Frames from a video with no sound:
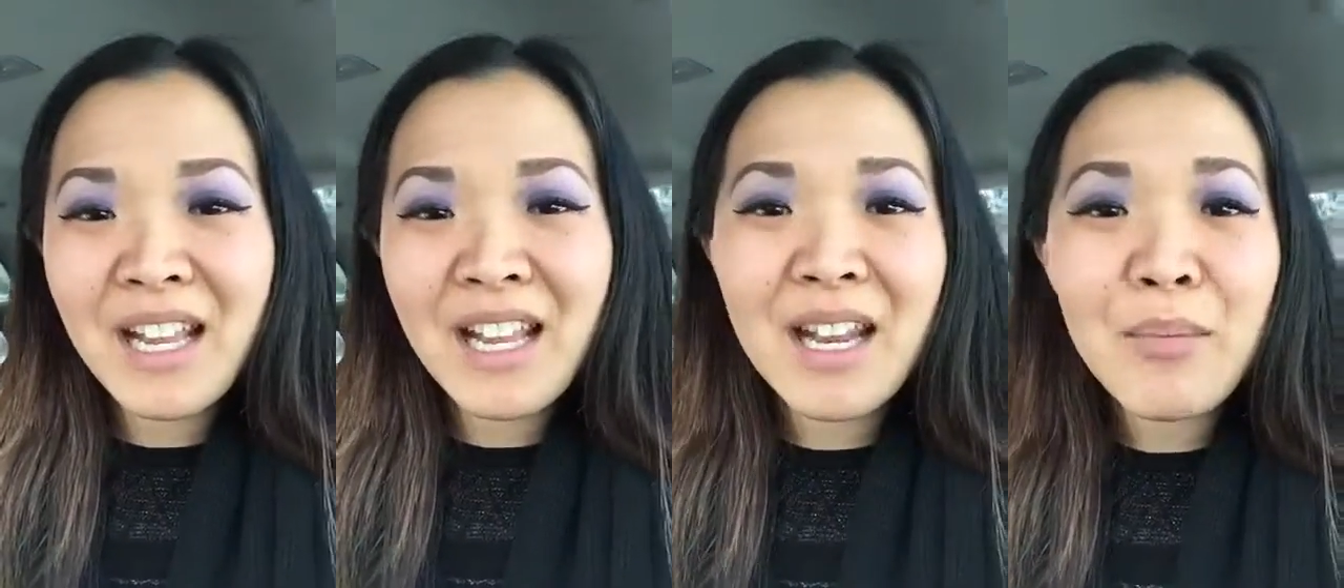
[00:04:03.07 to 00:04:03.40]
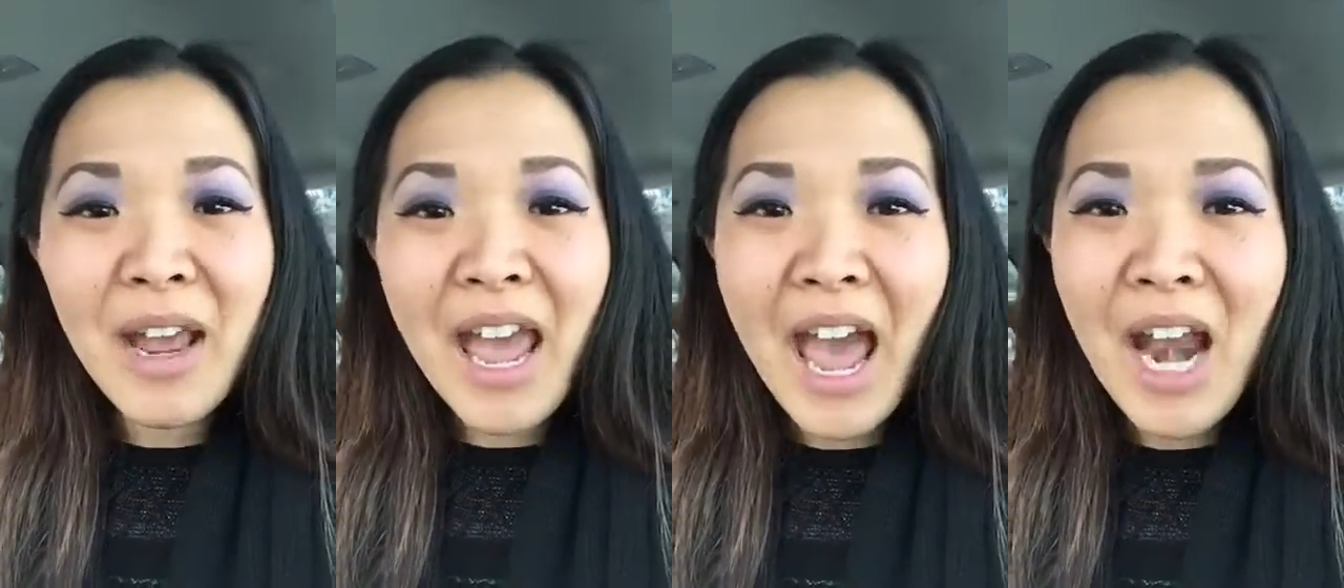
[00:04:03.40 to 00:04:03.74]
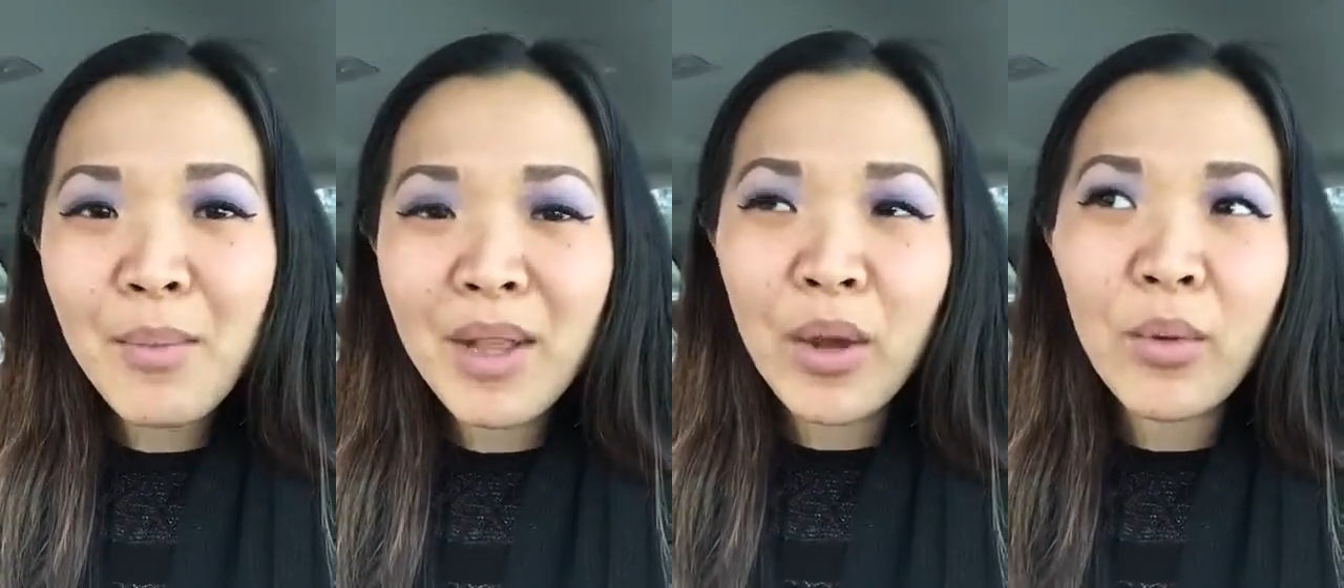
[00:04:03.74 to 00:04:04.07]
And then in my
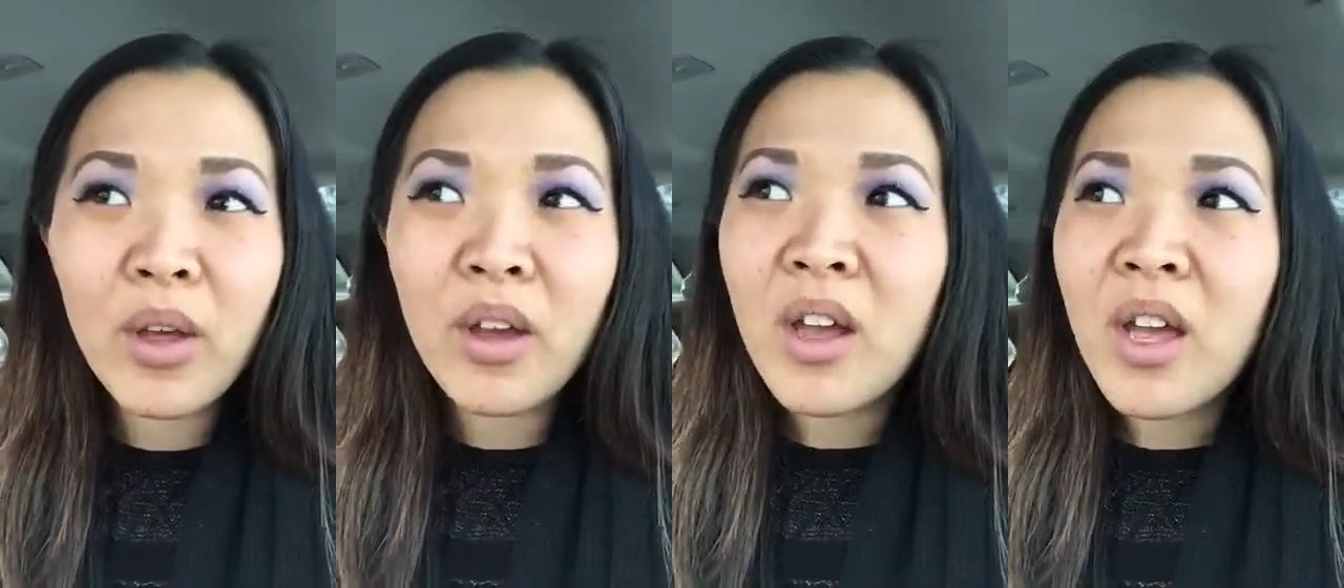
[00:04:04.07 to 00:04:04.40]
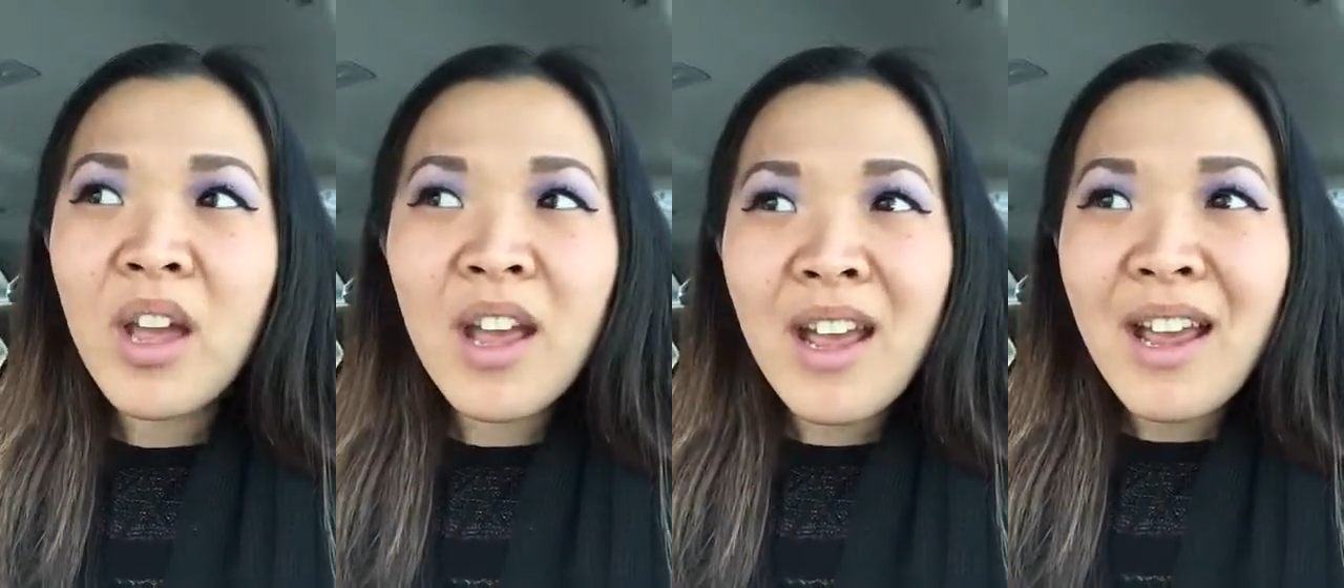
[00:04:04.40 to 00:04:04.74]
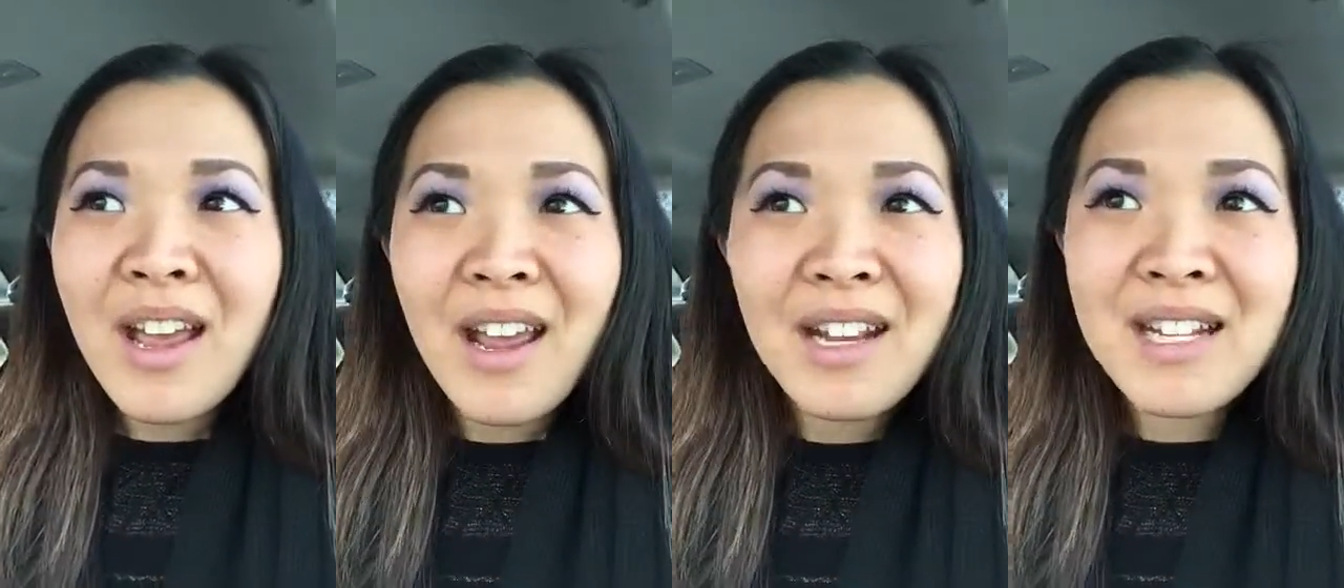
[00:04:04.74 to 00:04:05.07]
head, I'd be like, well,
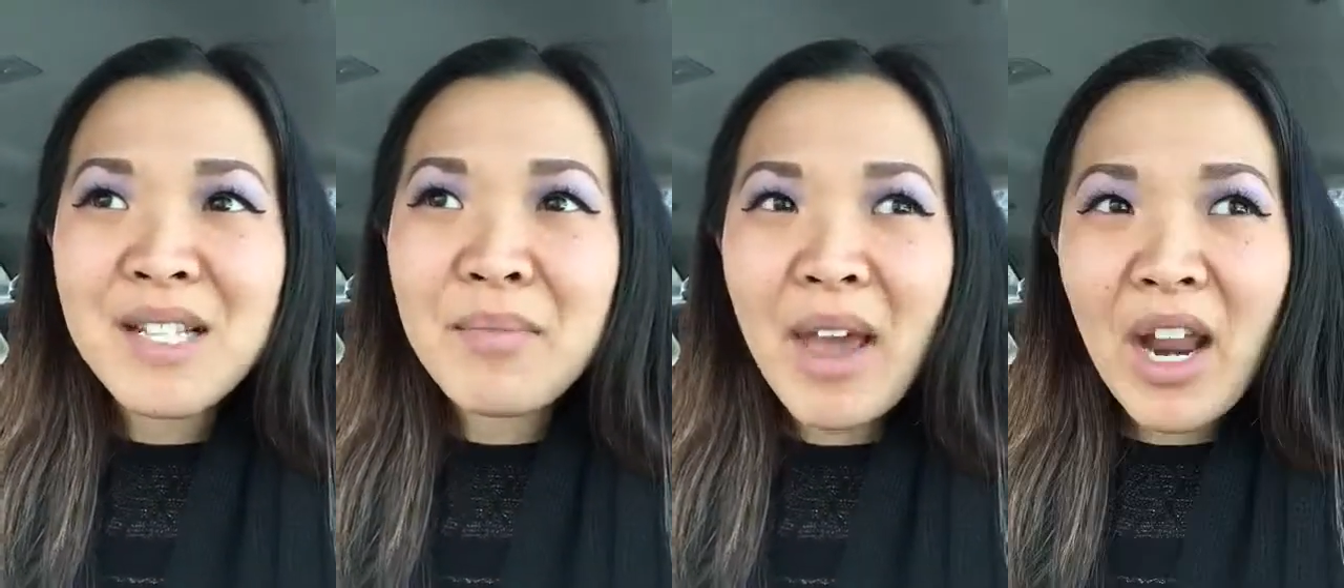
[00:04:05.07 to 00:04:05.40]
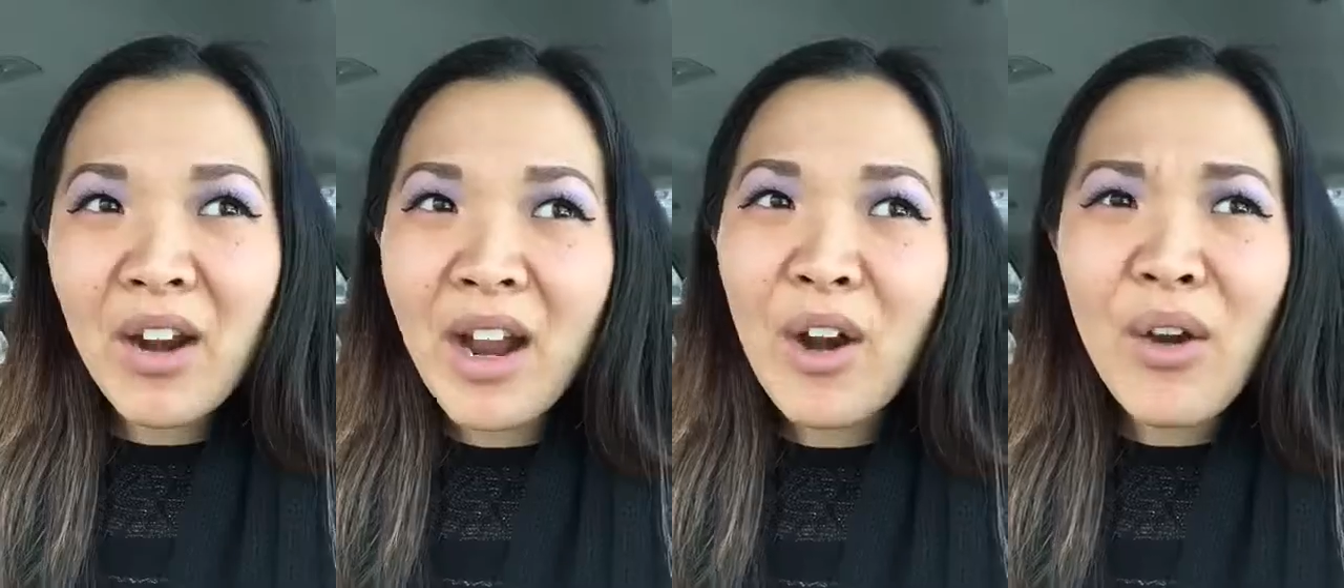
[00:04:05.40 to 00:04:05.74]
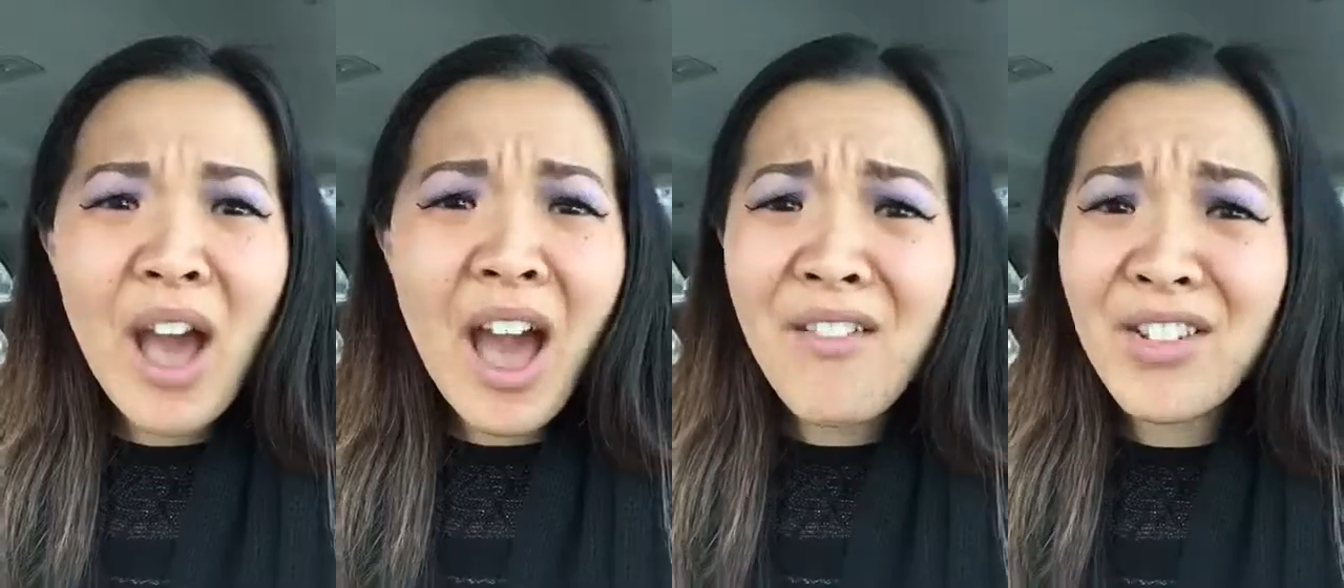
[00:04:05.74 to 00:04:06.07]
it doesn't matter. I
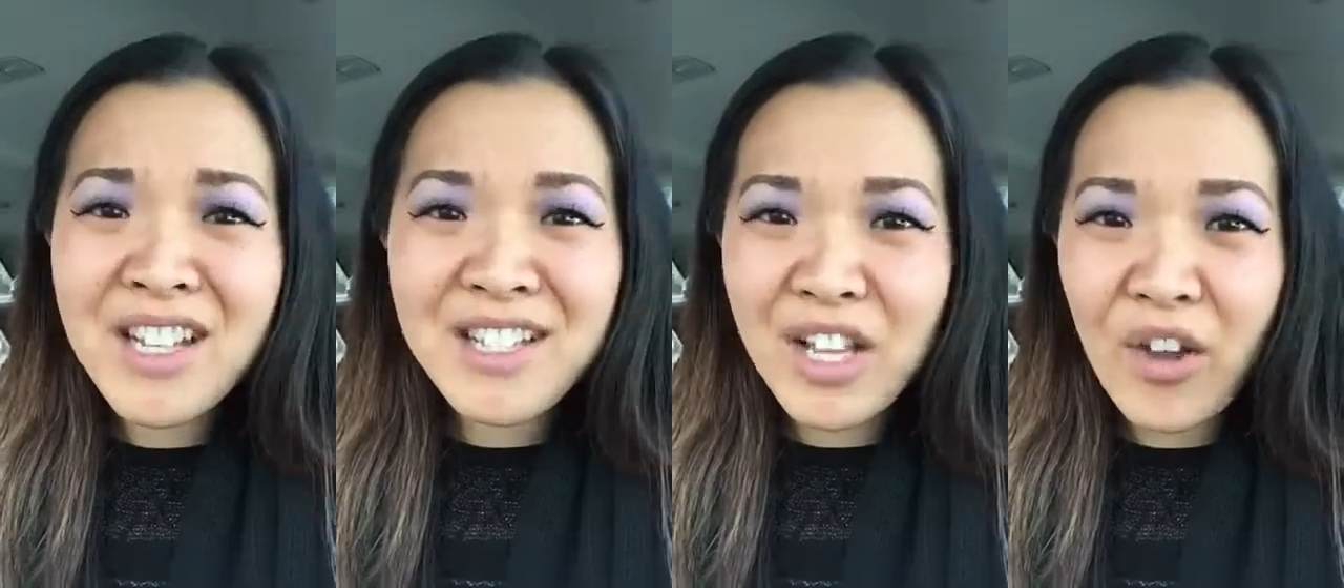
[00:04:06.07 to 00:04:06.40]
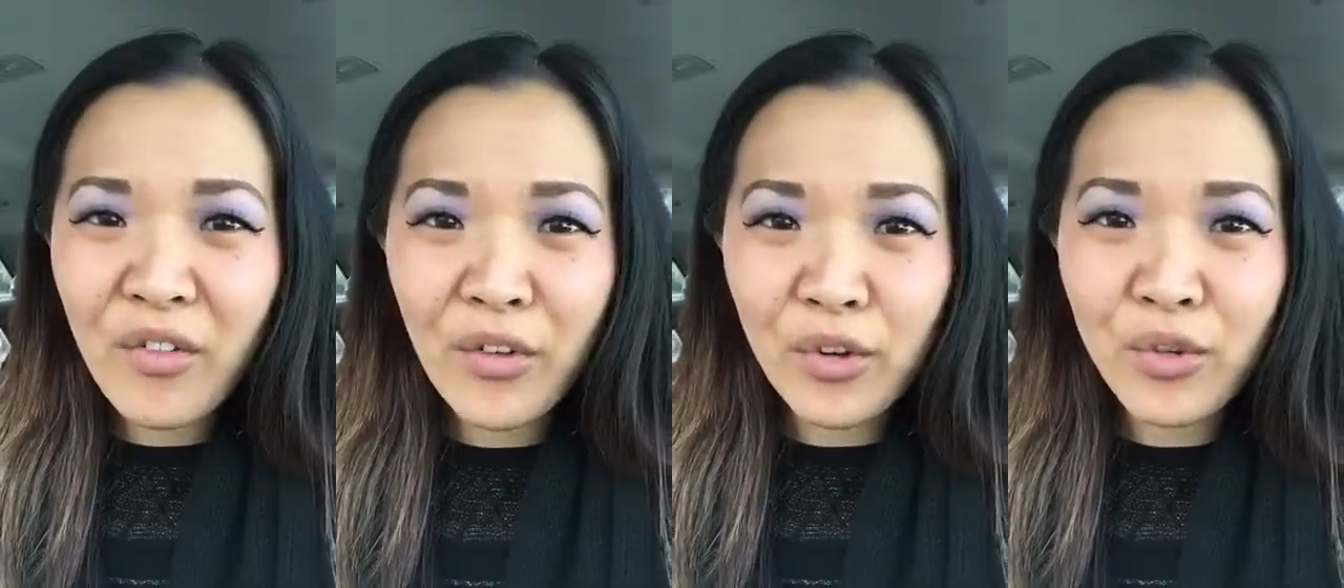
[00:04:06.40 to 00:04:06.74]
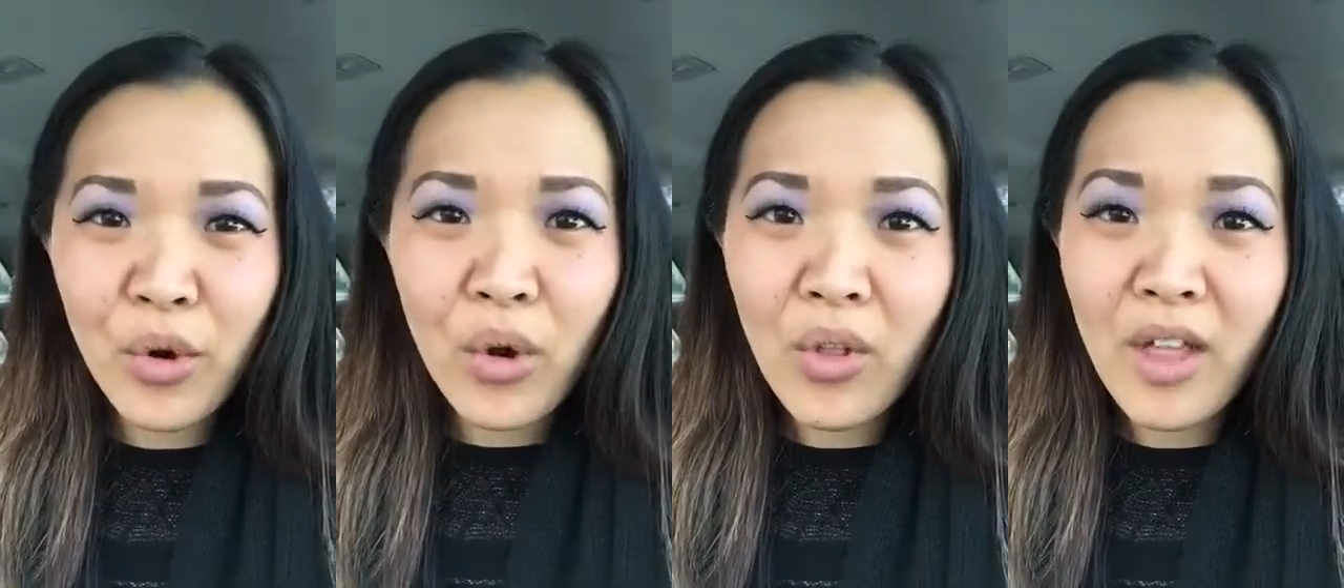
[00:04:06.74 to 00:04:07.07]
don't have any
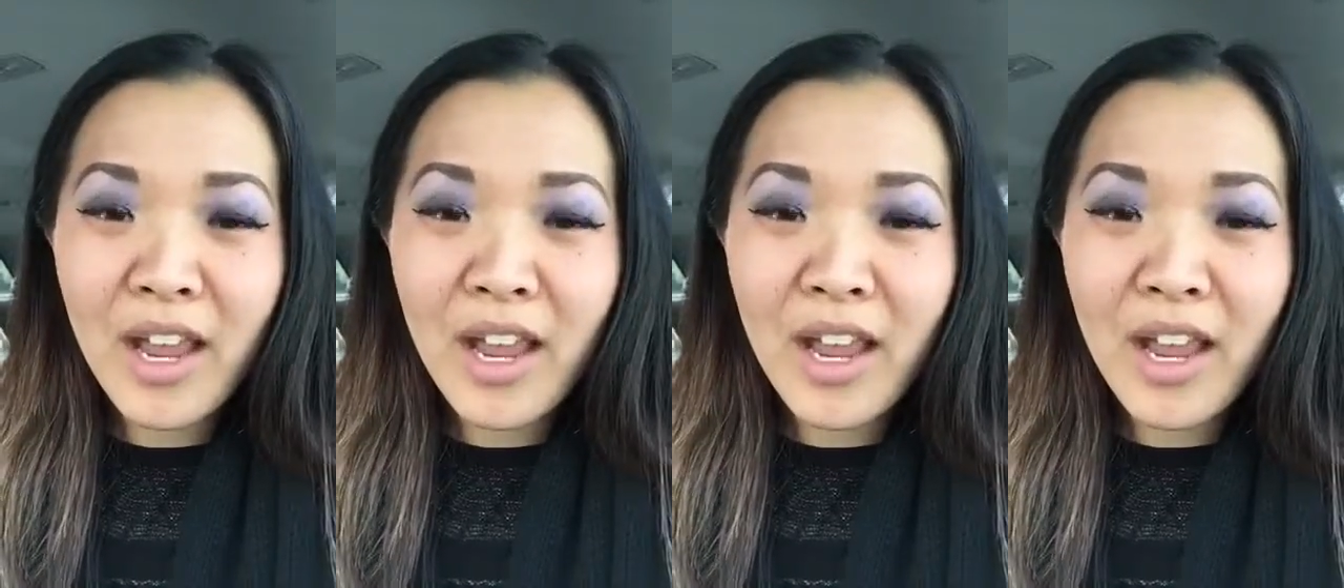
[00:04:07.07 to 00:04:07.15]
self-control.